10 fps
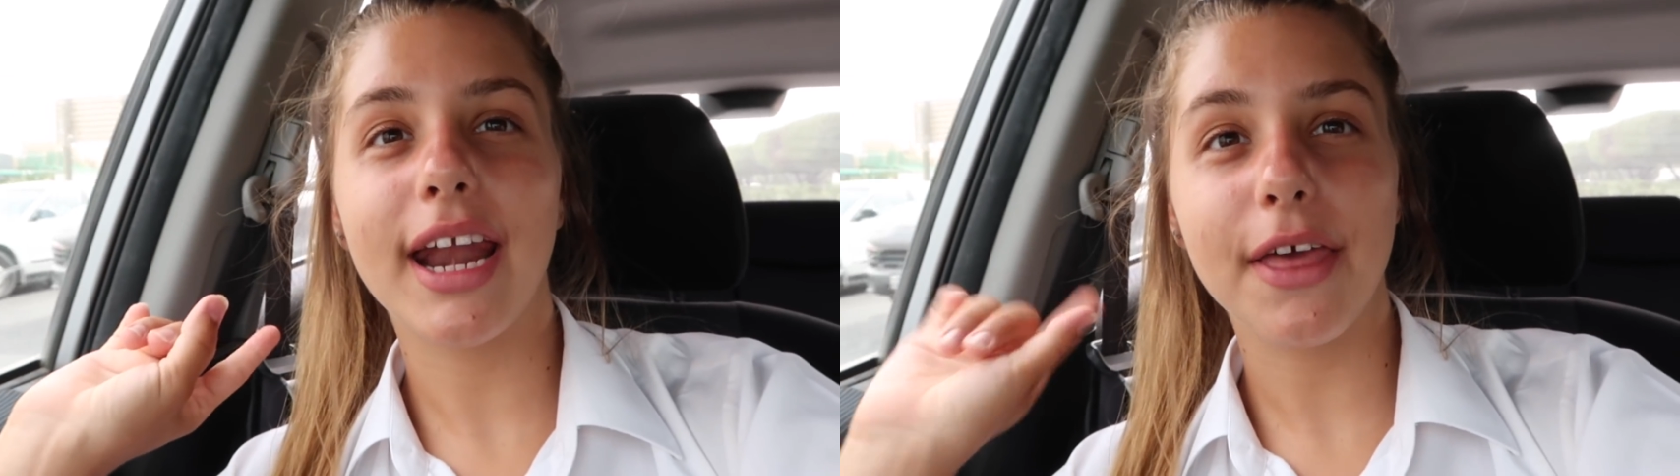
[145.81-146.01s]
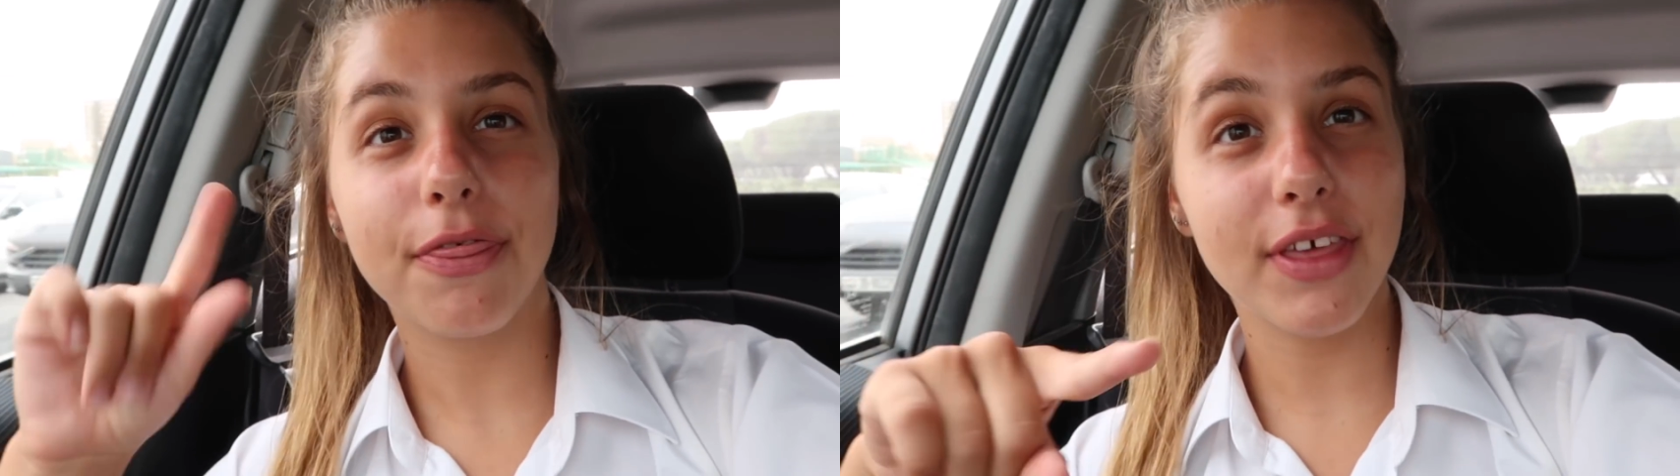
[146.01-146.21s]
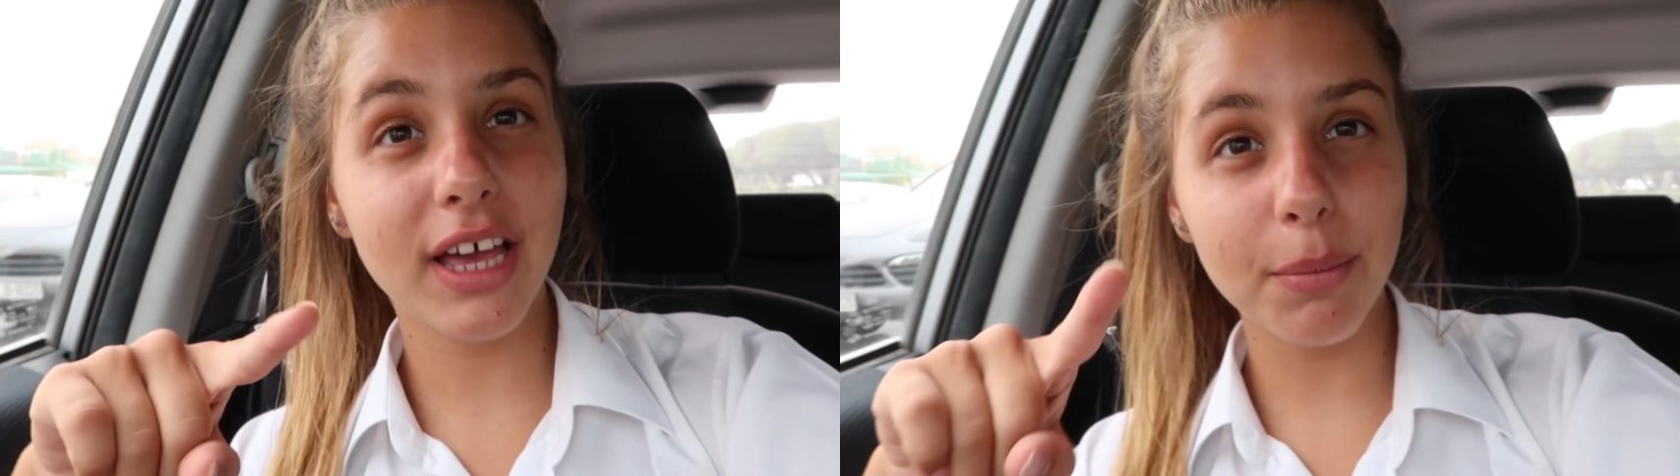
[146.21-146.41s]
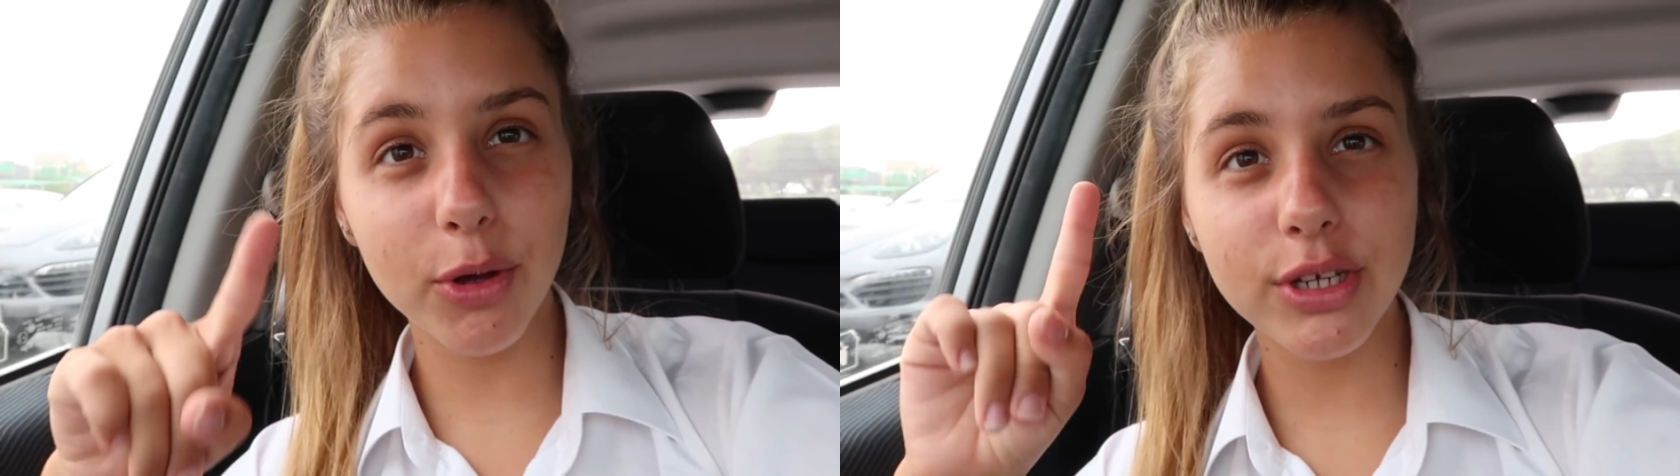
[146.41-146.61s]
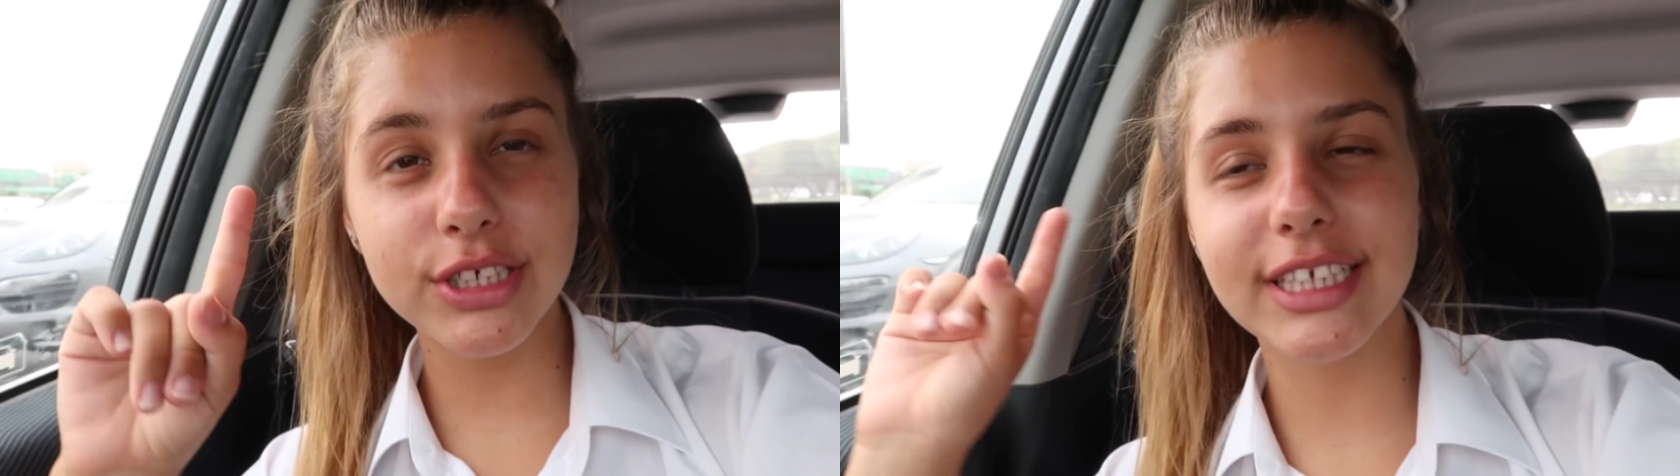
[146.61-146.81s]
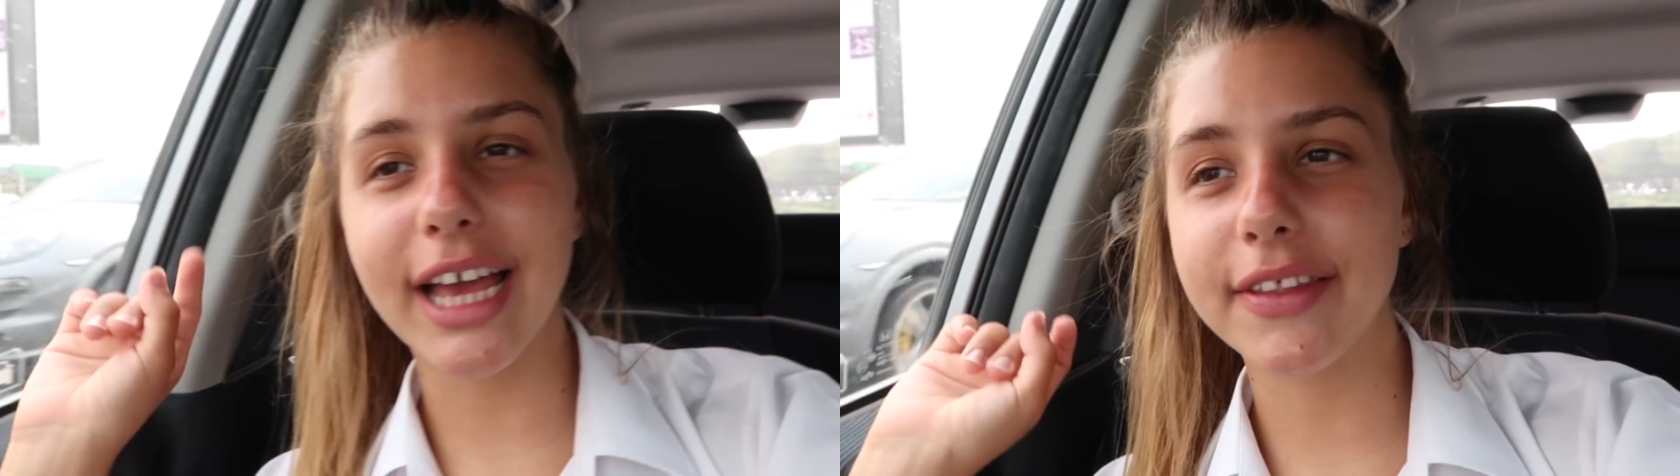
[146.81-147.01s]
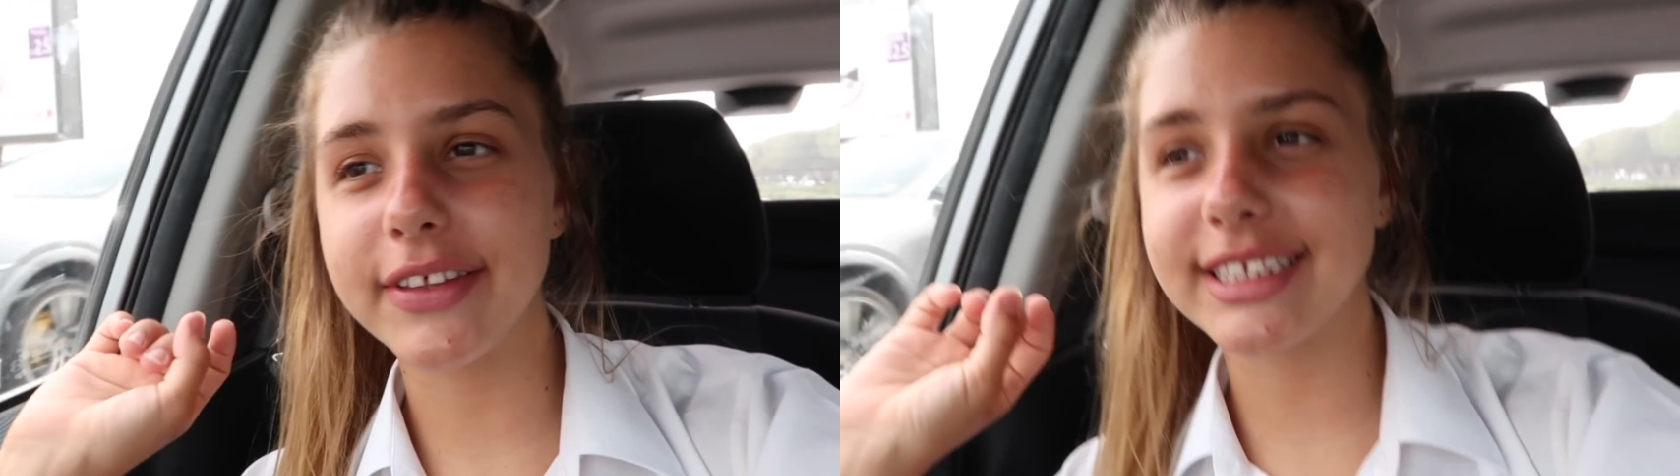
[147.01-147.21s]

and I think I'm going to get